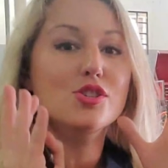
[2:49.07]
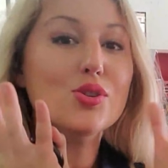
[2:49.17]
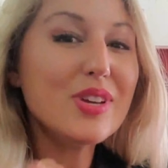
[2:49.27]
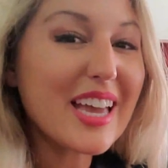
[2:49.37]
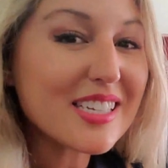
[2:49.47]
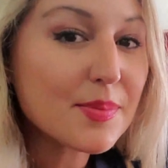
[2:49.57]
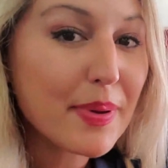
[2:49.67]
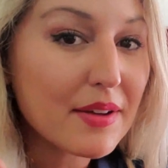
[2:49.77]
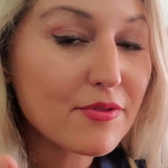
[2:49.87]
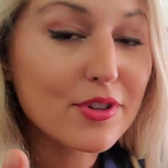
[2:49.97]
So yes,
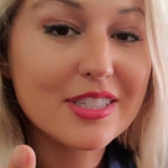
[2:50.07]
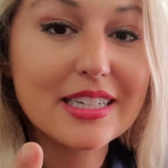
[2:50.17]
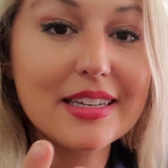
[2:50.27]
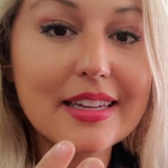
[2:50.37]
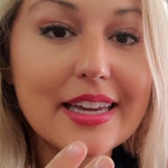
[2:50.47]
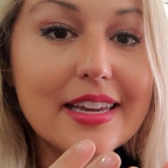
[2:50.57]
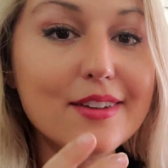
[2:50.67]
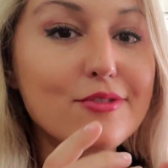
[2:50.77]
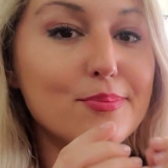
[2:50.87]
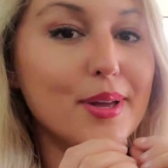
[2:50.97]
Bamford did
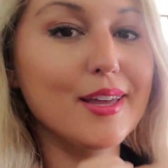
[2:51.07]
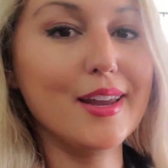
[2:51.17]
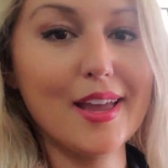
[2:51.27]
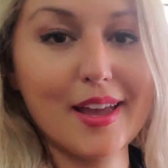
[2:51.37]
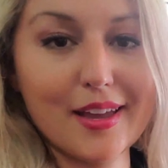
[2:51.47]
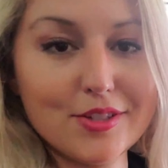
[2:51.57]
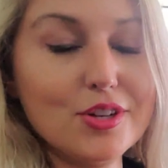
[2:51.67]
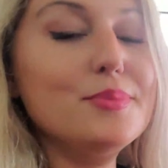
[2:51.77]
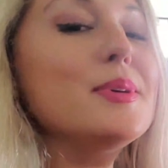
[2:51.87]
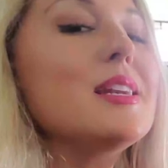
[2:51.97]
leave, but a
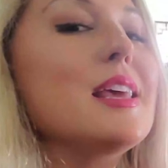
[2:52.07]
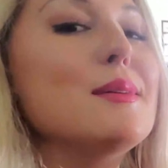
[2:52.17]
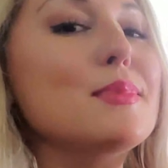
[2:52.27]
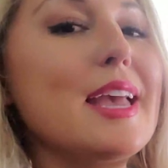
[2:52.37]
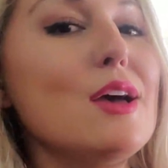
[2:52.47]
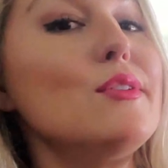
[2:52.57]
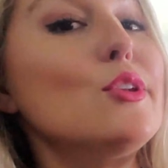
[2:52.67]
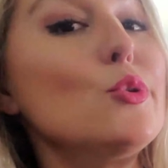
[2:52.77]
gentleman named Count